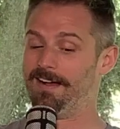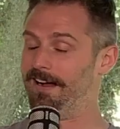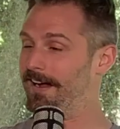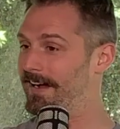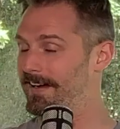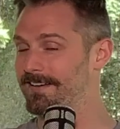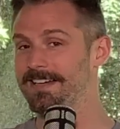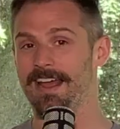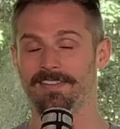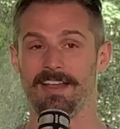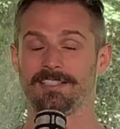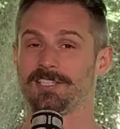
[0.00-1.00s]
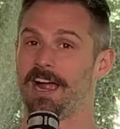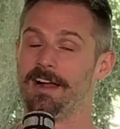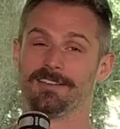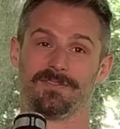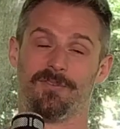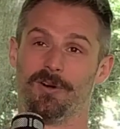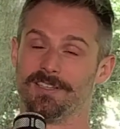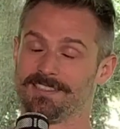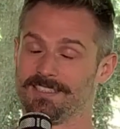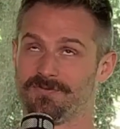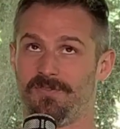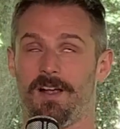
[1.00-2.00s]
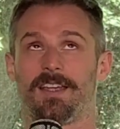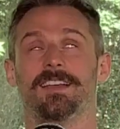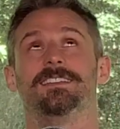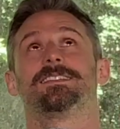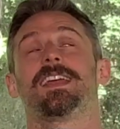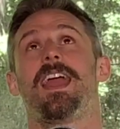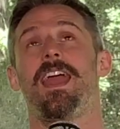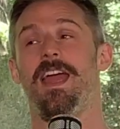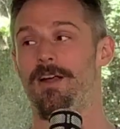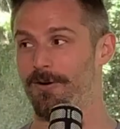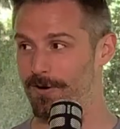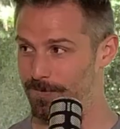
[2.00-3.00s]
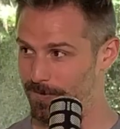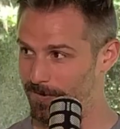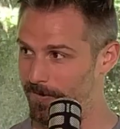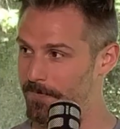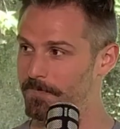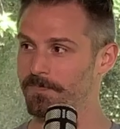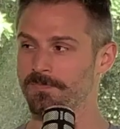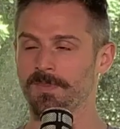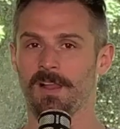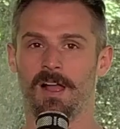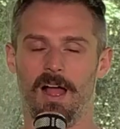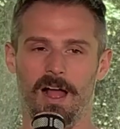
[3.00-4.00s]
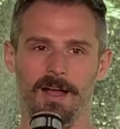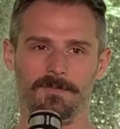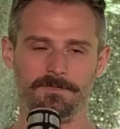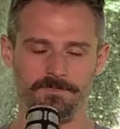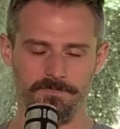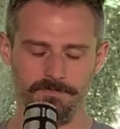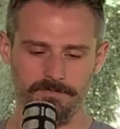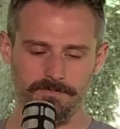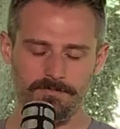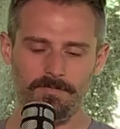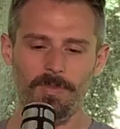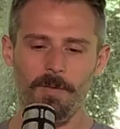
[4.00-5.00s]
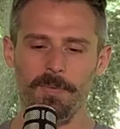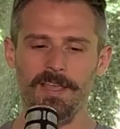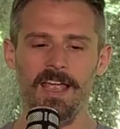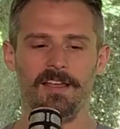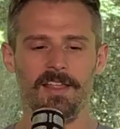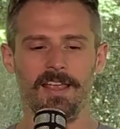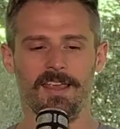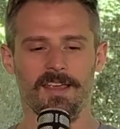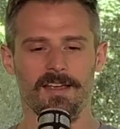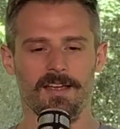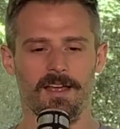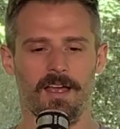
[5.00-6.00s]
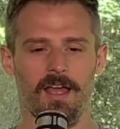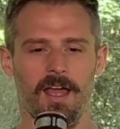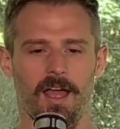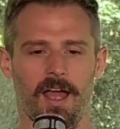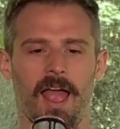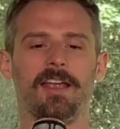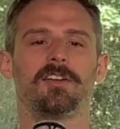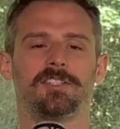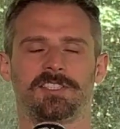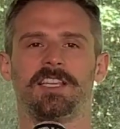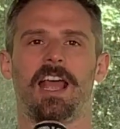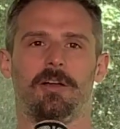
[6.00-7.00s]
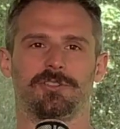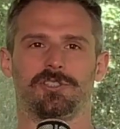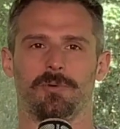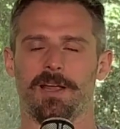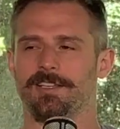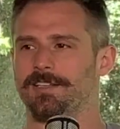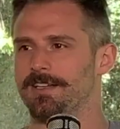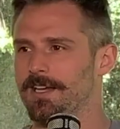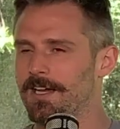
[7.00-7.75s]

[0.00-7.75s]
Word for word: uh, yeah, that child's voice is fucking terrible. Yeah. Yes. Um, yep. But yeah, like uh, I could see how it's directed.